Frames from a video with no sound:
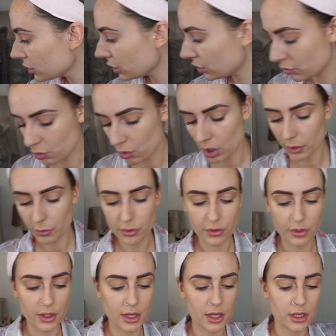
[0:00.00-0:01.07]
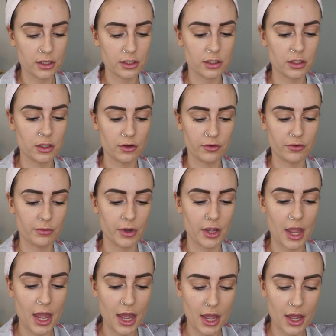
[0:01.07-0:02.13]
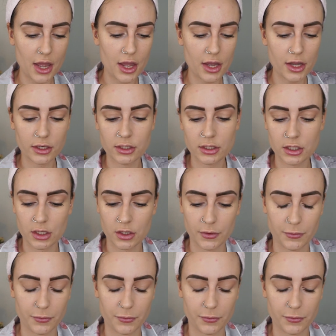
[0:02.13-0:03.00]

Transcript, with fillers: I'm going to wipe this with my hand.